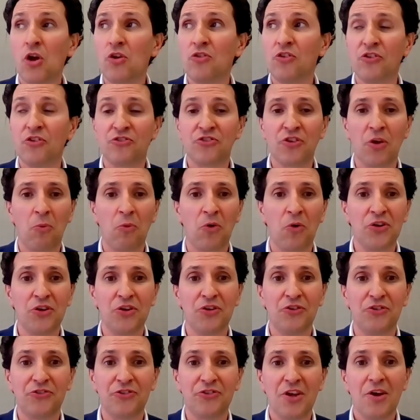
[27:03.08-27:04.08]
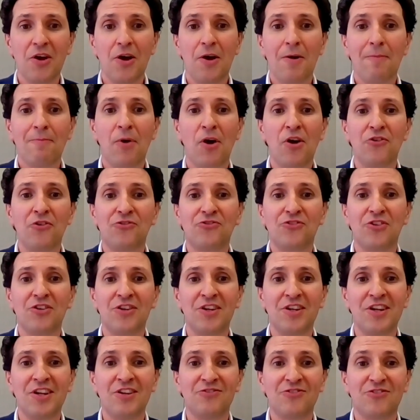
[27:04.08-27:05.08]
know that someone has
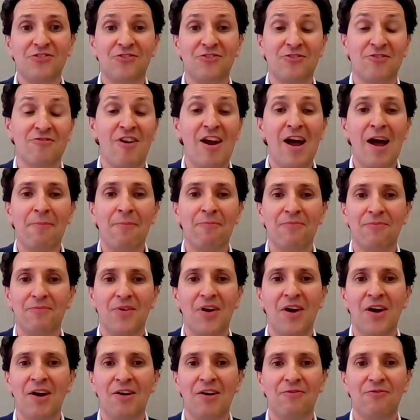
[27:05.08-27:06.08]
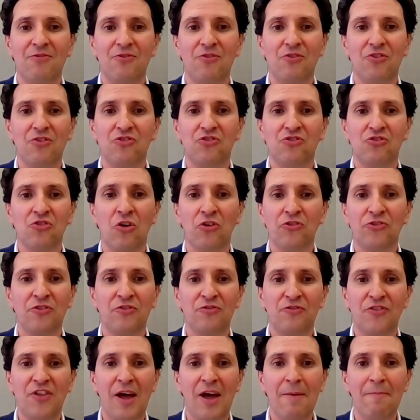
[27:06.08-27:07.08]
posted an Instagram shot
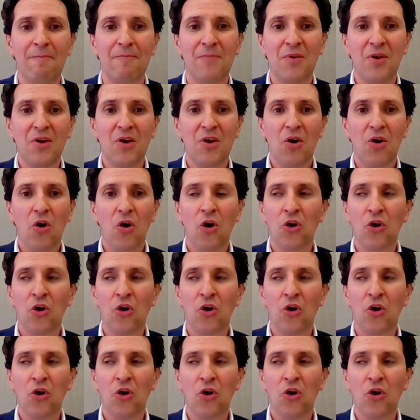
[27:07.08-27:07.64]
of them